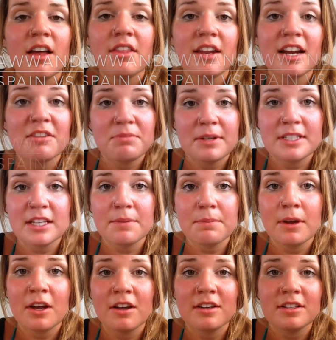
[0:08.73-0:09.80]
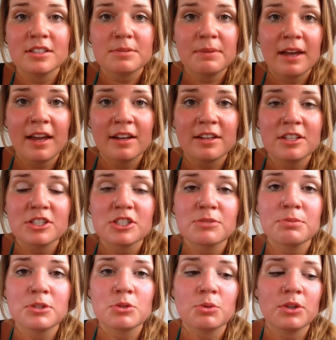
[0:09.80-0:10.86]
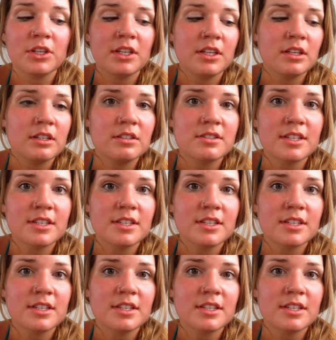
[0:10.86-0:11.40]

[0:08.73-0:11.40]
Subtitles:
that I've picked up on in Spanish between